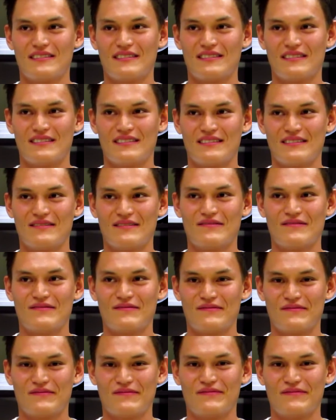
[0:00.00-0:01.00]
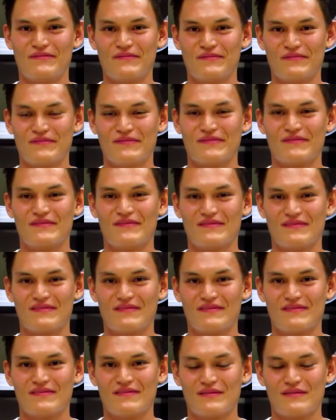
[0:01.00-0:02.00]
Okay. Who was it and what was the
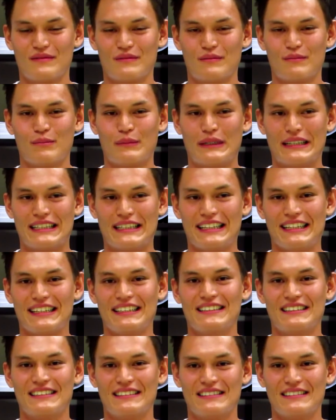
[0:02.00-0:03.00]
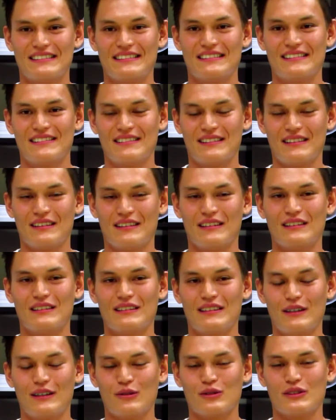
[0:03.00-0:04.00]
occasion? My dad
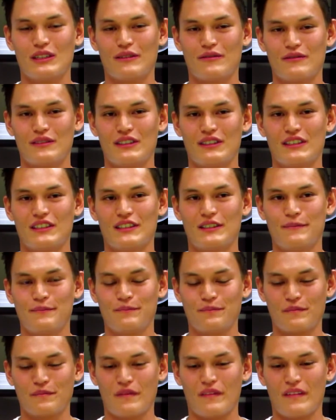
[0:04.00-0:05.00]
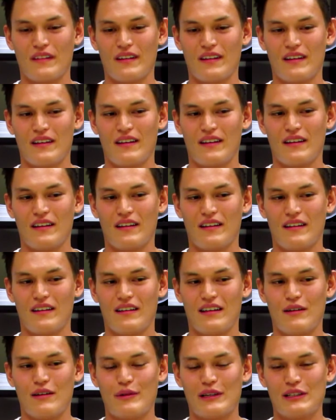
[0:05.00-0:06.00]
uh, that was after
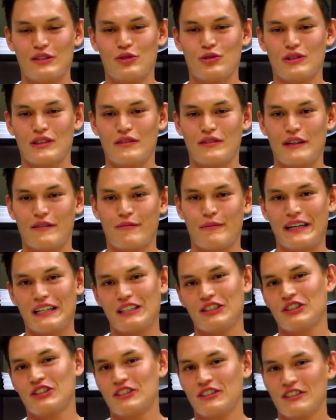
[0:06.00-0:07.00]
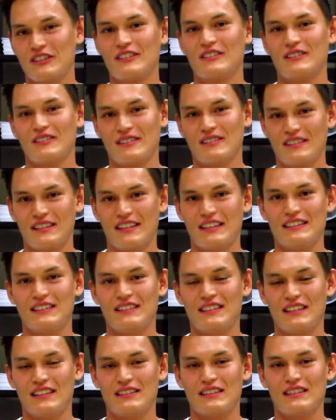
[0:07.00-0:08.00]
I went through a rough patch.
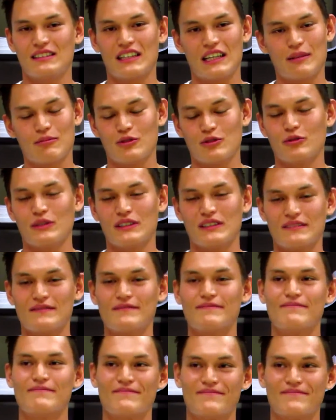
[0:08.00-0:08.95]
He said, just keep going.